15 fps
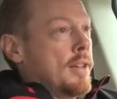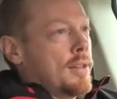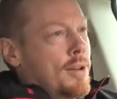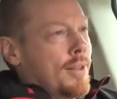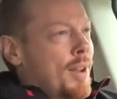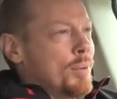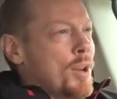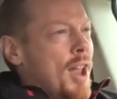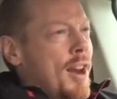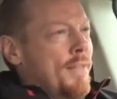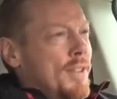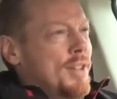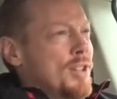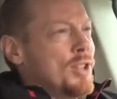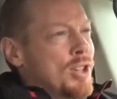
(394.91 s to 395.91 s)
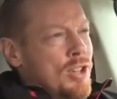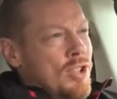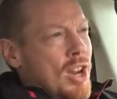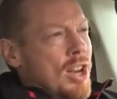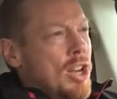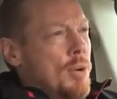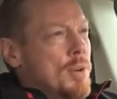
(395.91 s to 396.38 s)
So that was kind of a
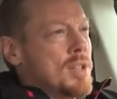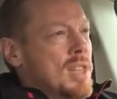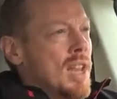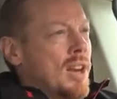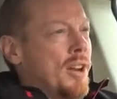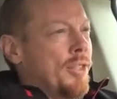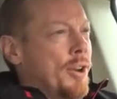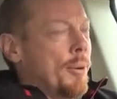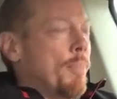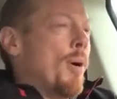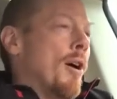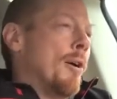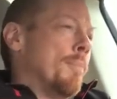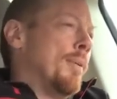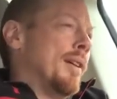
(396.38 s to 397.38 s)
disingenuous thing on their part,